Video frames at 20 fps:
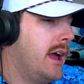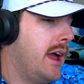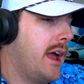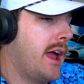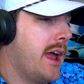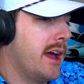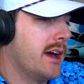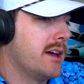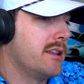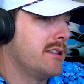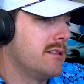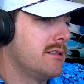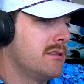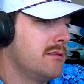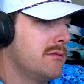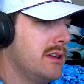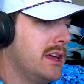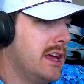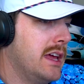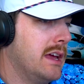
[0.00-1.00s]
And
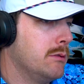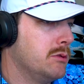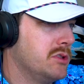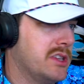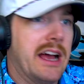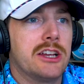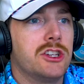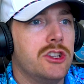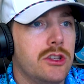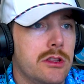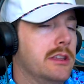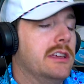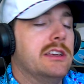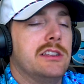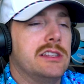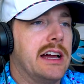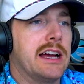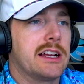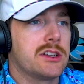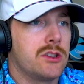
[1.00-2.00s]
it was actually the
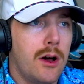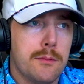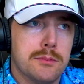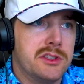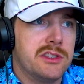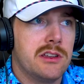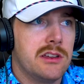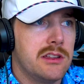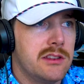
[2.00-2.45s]
exact opposite.